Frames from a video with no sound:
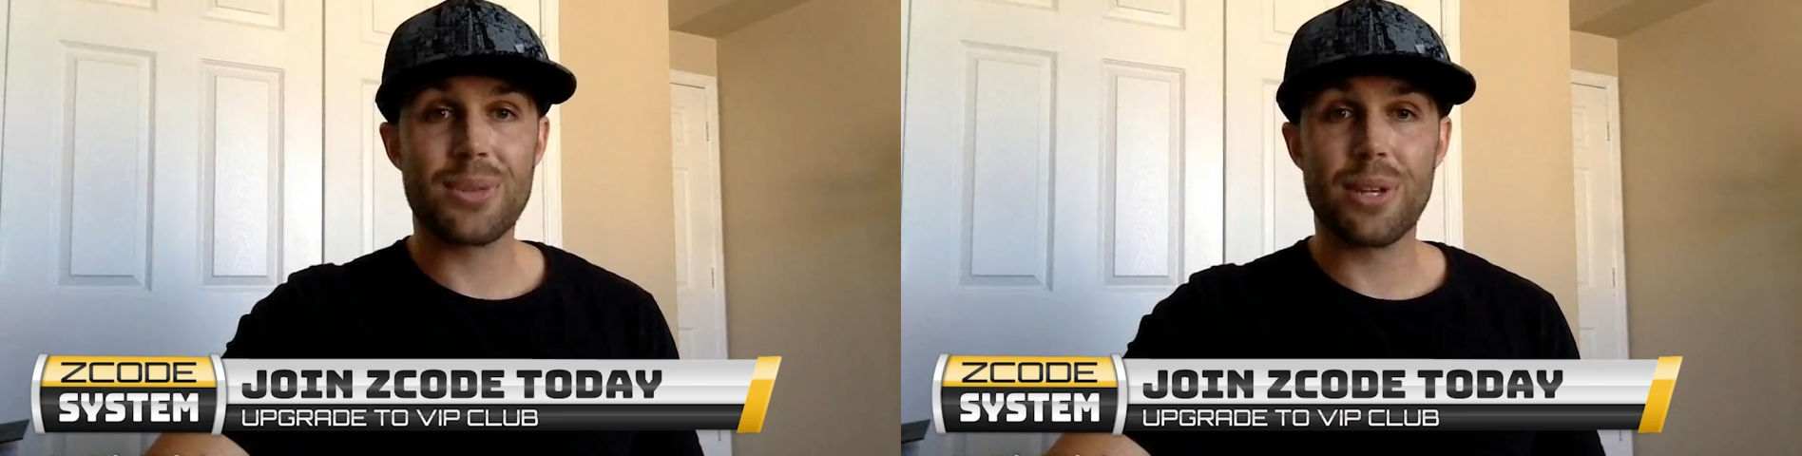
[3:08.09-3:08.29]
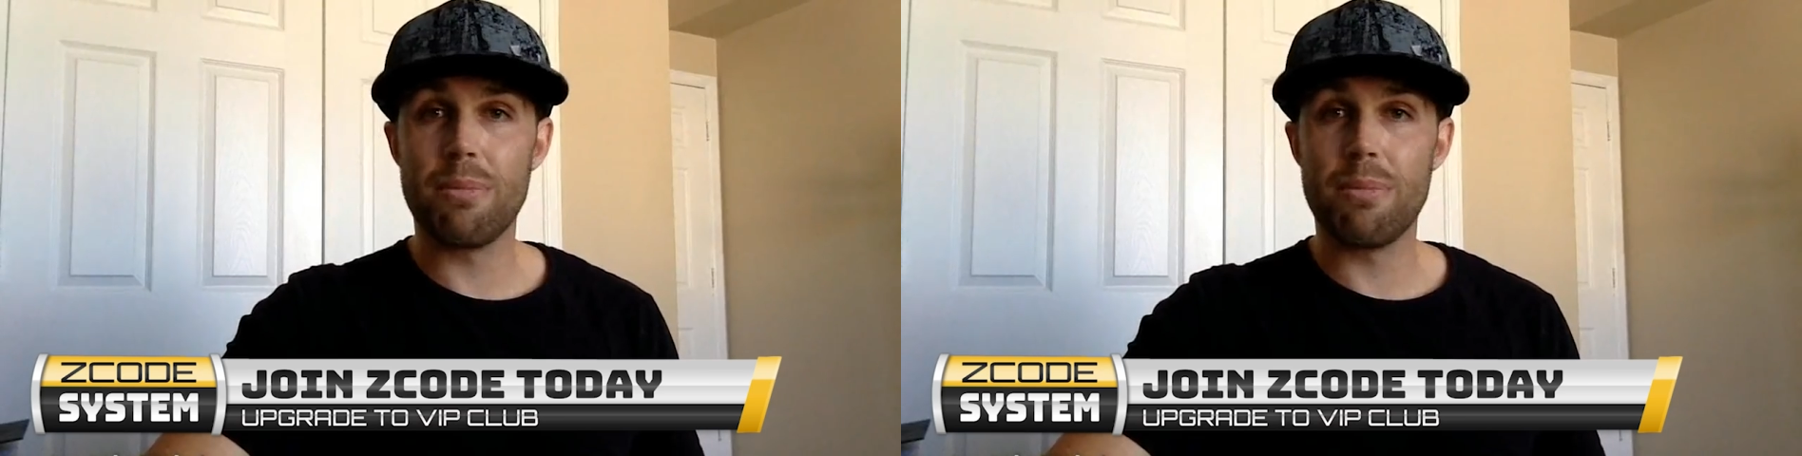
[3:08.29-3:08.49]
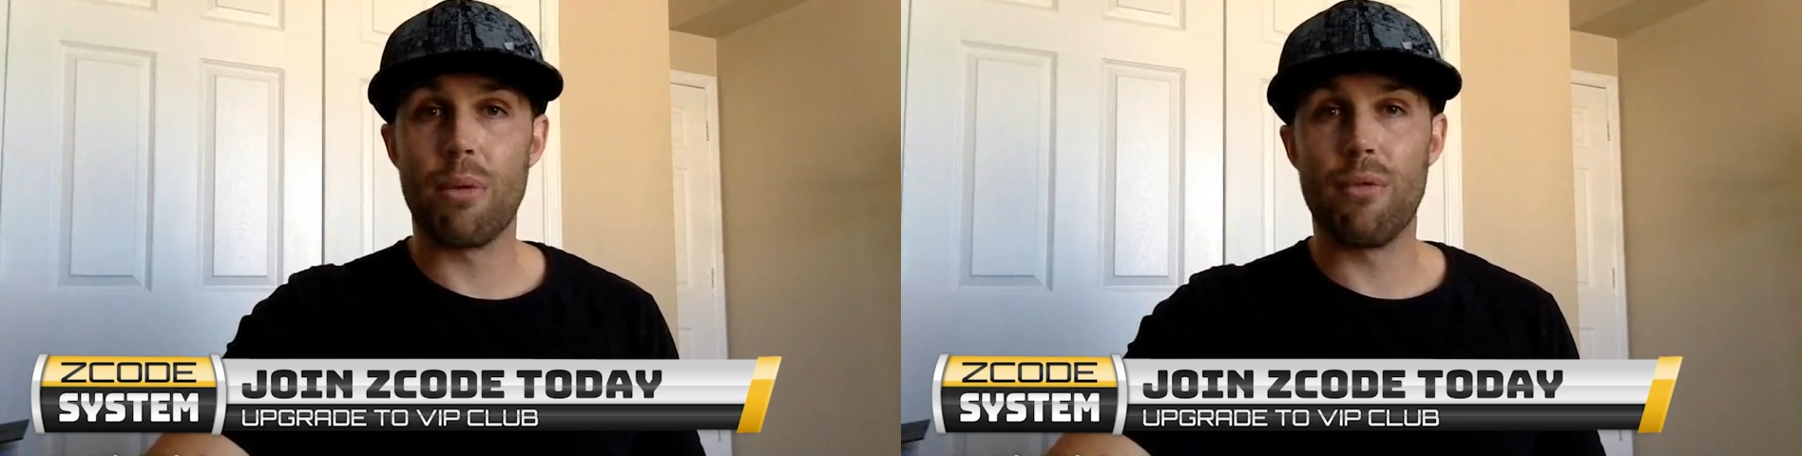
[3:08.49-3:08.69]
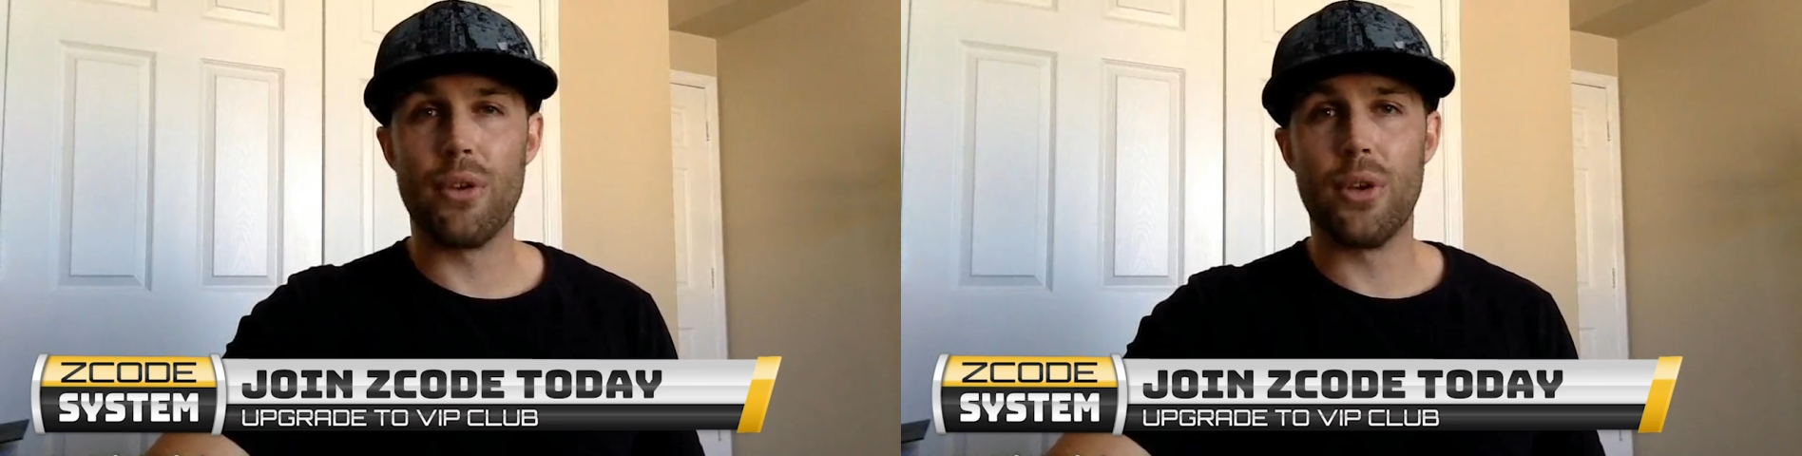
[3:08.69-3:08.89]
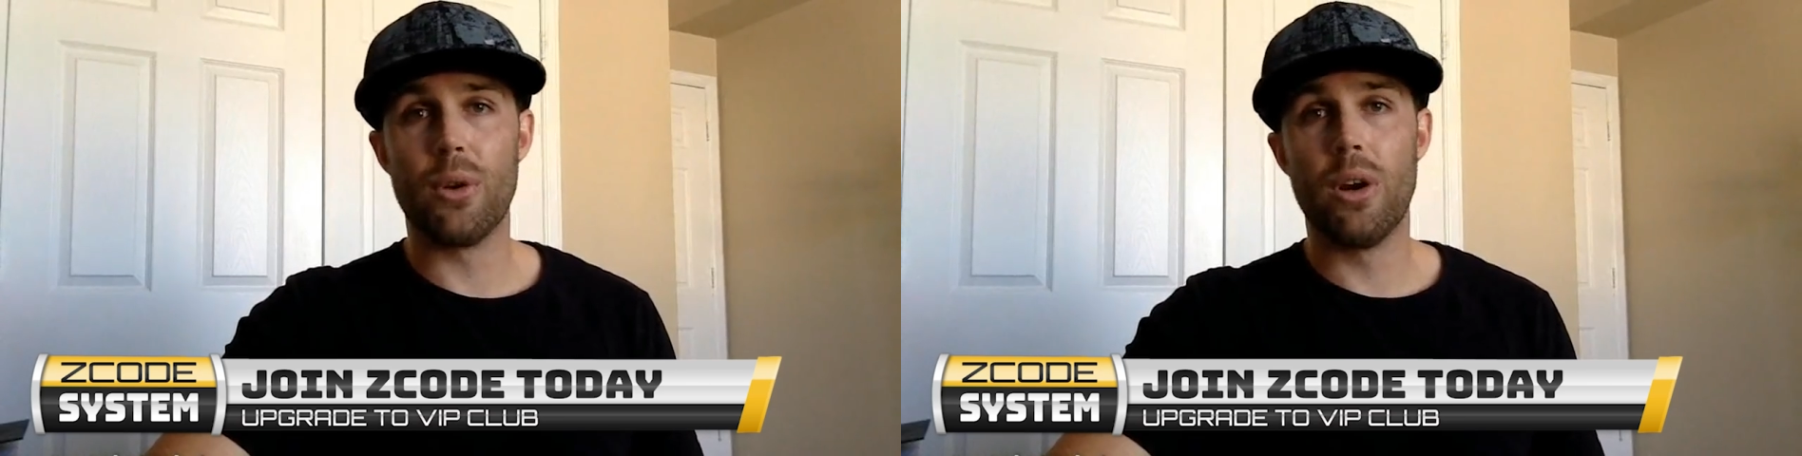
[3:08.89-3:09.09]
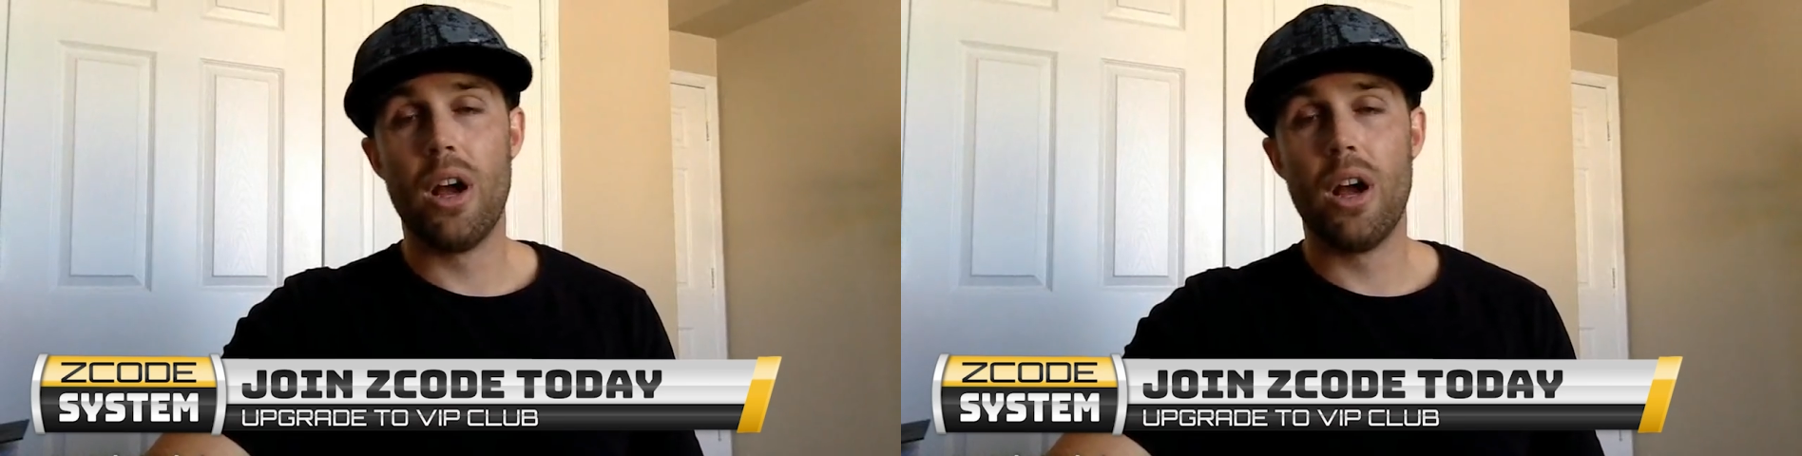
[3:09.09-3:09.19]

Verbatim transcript: really my review